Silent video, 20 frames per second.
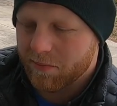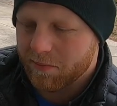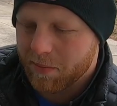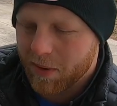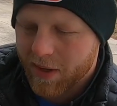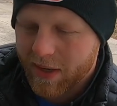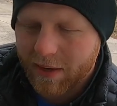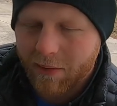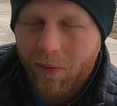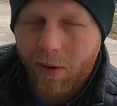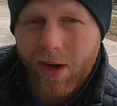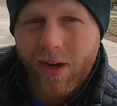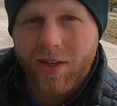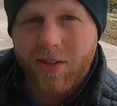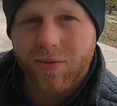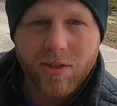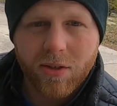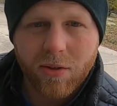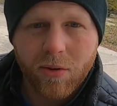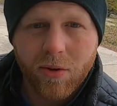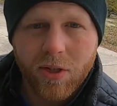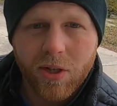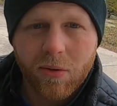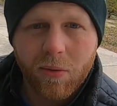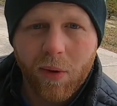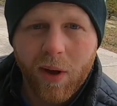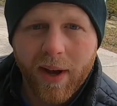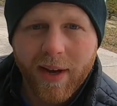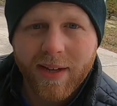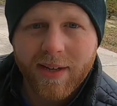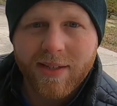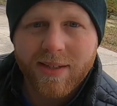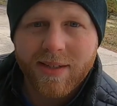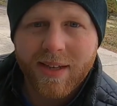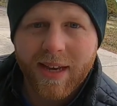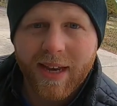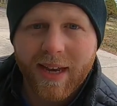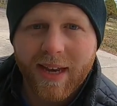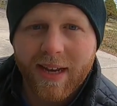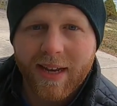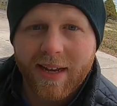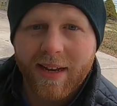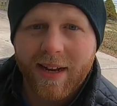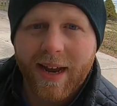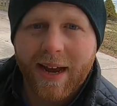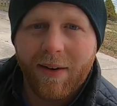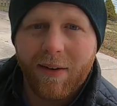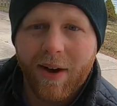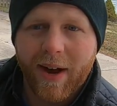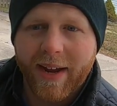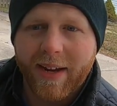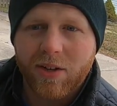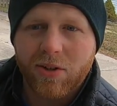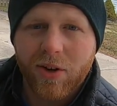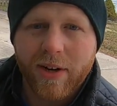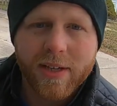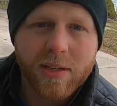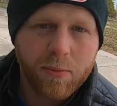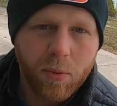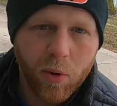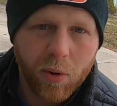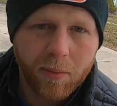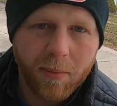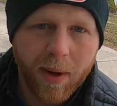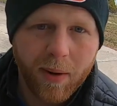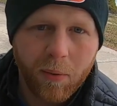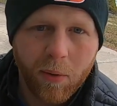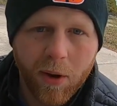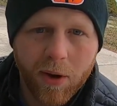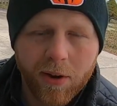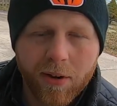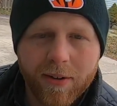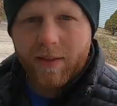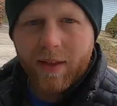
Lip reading: bucket-wise, solution-wise, and how I transport my water.